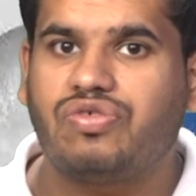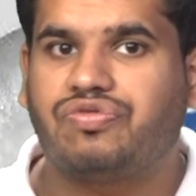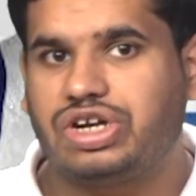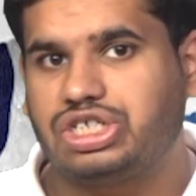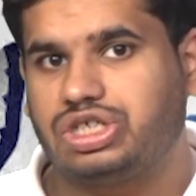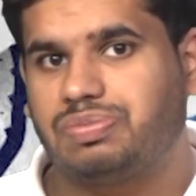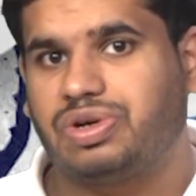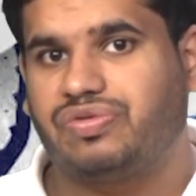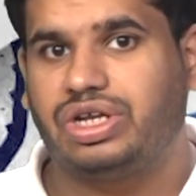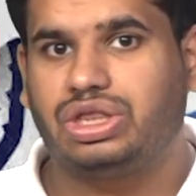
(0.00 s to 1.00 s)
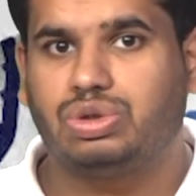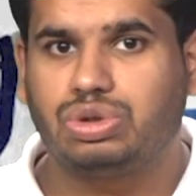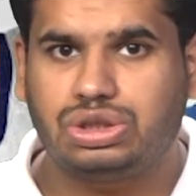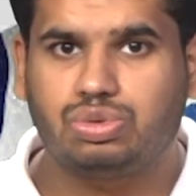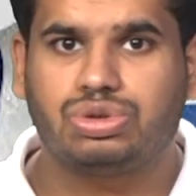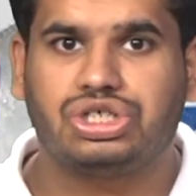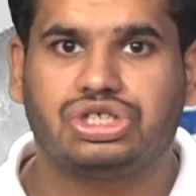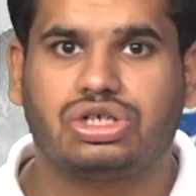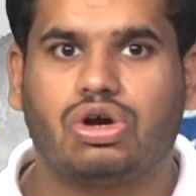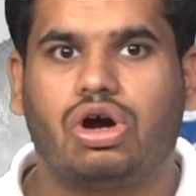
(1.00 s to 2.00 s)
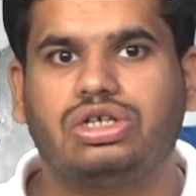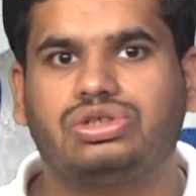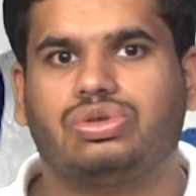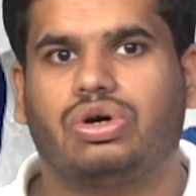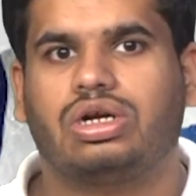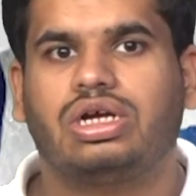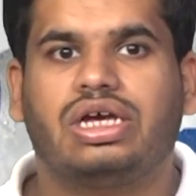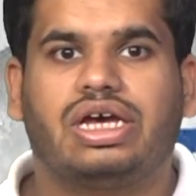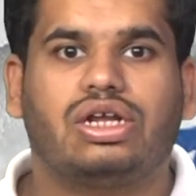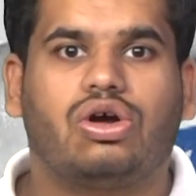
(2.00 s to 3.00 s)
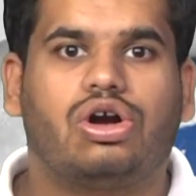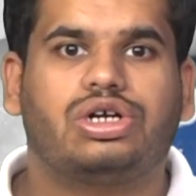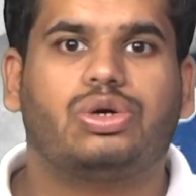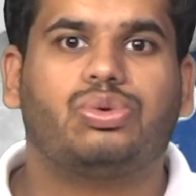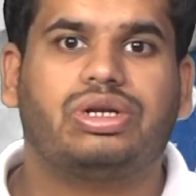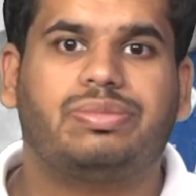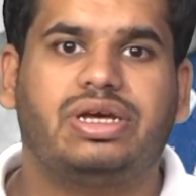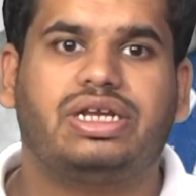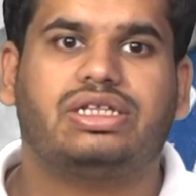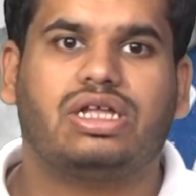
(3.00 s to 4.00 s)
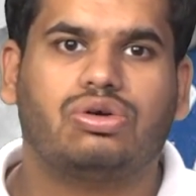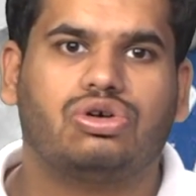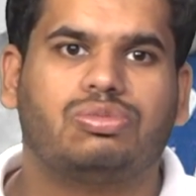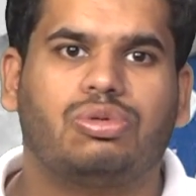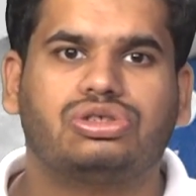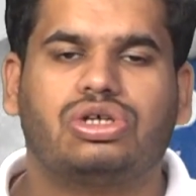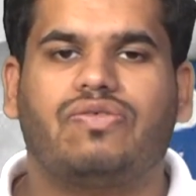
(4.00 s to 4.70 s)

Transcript: and friendship between these two nations got sore in order to remain in the good books